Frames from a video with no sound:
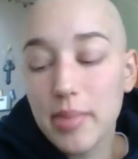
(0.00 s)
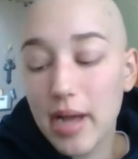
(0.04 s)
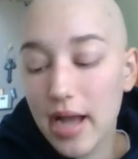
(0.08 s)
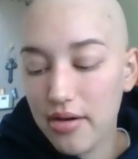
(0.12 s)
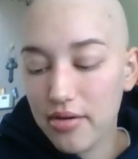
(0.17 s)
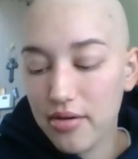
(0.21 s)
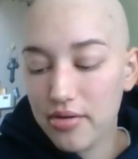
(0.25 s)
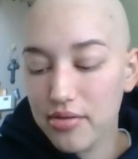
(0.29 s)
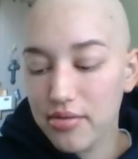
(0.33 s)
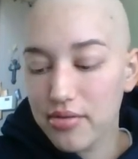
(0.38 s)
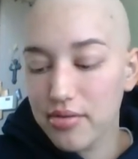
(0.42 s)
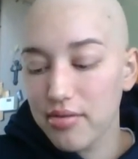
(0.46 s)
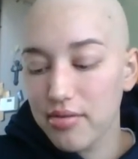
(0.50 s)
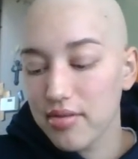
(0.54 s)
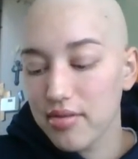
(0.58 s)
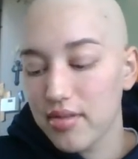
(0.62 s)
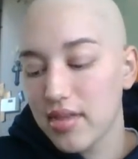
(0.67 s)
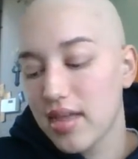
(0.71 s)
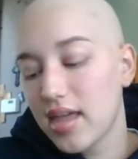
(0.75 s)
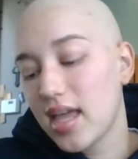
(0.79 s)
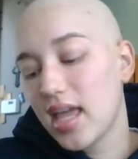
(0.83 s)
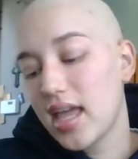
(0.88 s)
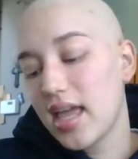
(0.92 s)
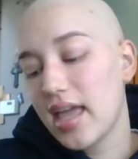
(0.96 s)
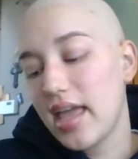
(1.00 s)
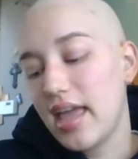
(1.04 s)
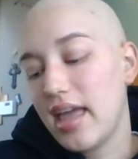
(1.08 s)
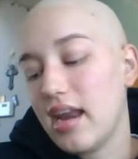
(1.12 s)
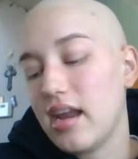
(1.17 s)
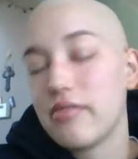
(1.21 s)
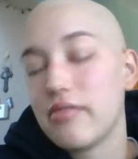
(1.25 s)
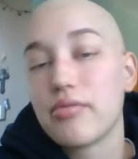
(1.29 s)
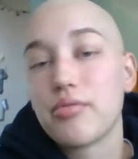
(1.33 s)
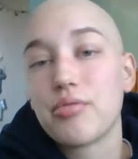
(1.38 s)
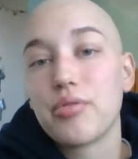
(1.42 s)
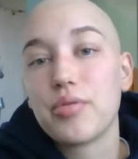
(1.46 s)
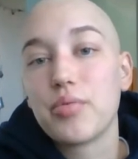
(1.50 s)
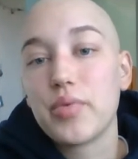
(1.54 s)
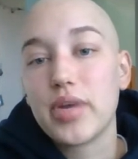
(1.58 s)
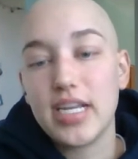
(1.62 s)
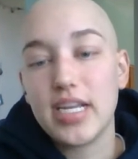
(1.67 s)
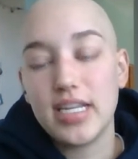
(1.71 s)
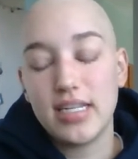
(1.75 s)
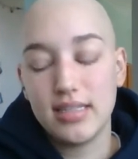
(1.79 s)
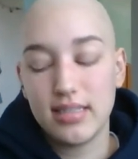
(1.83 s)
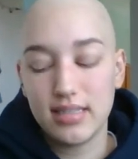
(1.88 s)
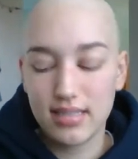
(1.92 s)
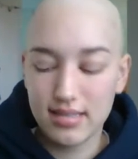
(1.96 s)
mouth, and everyone
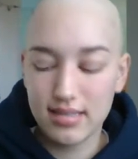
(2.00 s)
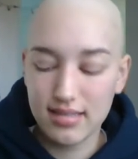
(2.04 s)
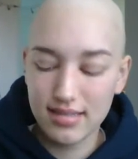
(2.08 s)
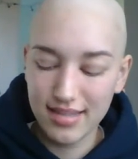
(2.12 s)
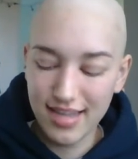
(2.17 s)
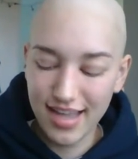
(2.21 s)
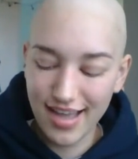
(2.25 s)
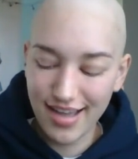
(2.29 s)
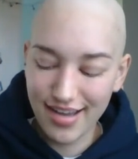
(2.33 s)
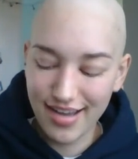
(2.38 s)
wins.